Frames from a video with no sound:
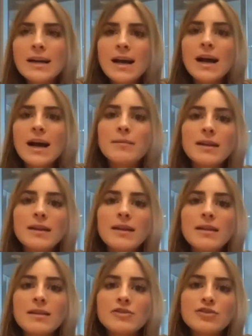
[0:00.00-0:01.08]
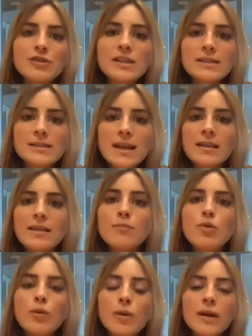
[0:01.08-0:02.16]
I mean, the truth is like the
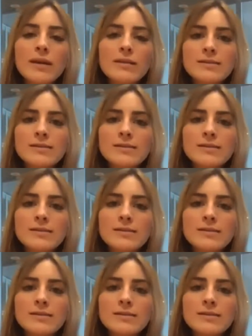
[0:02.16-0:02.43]
more we